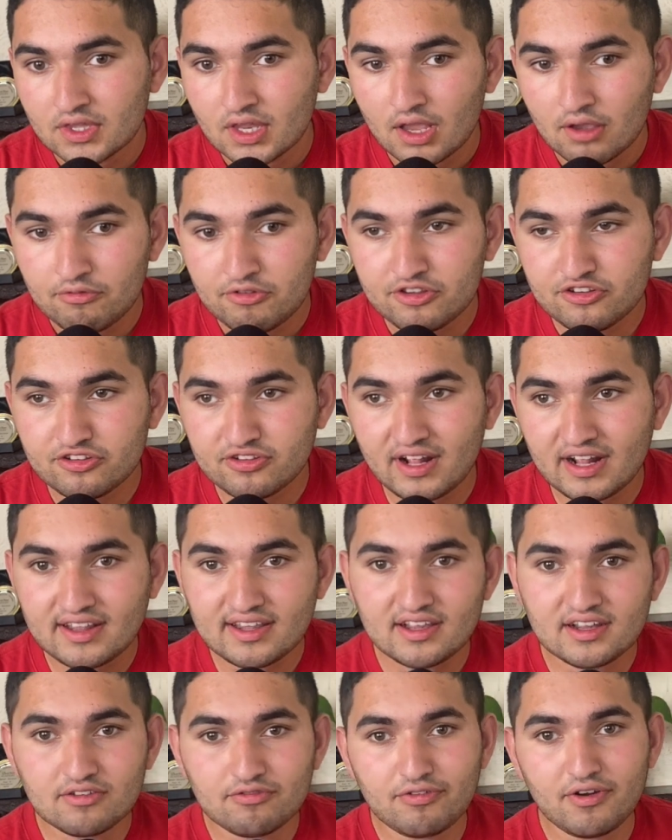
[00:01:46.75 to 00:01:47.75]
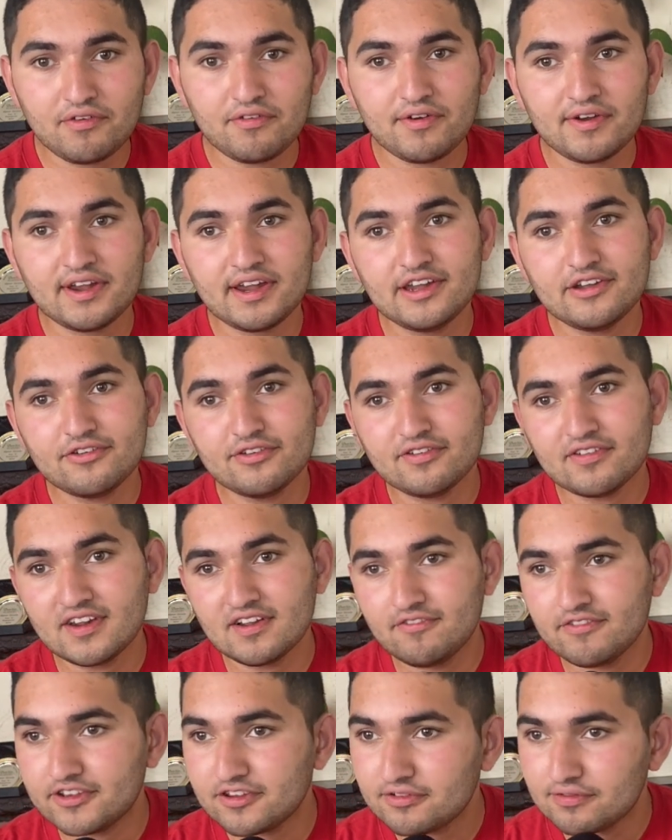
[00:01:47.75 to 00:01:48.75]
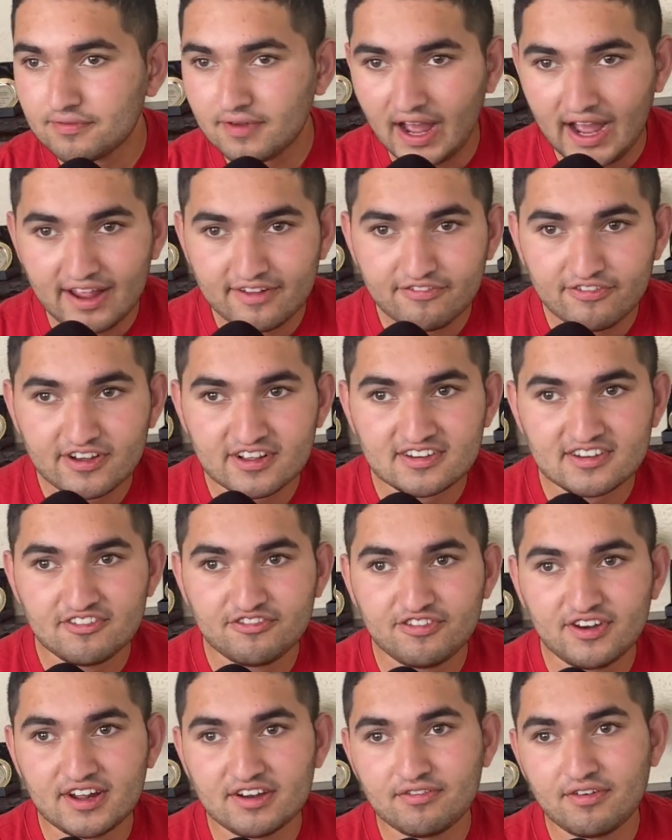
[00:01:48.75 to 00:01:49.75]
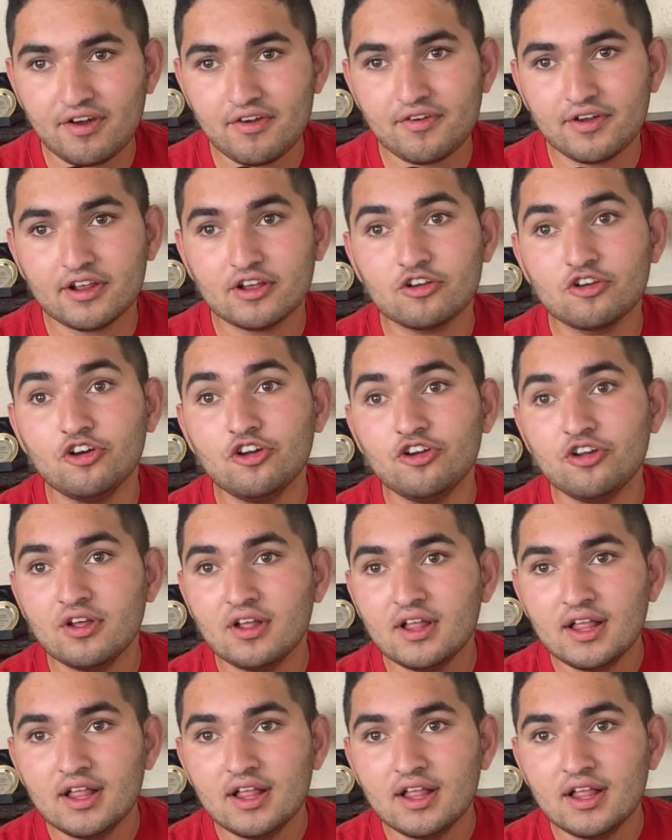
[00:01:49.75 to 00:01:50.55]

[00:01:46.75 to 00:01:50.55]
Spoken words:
which is, I think, very, very interesting, which I personally find very good.